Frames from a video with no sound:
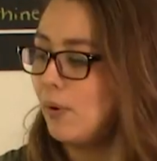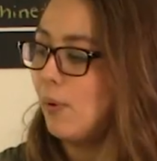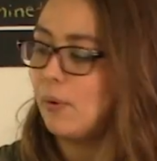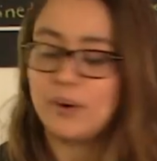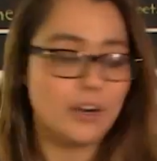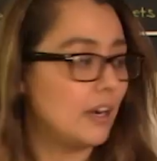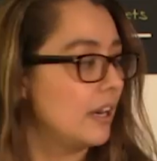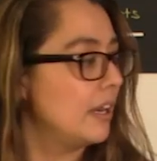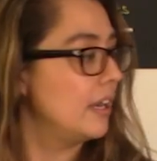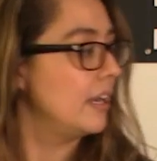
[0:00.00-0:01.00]
Or
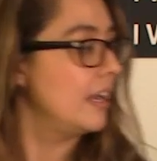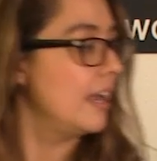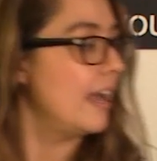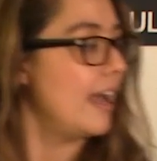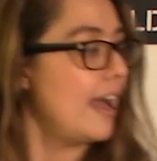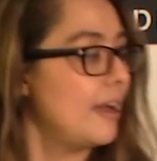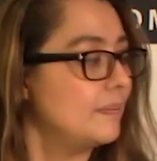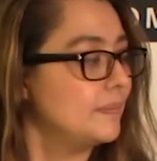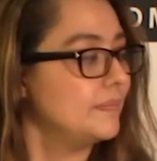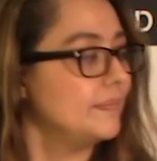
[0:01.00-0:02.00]
um,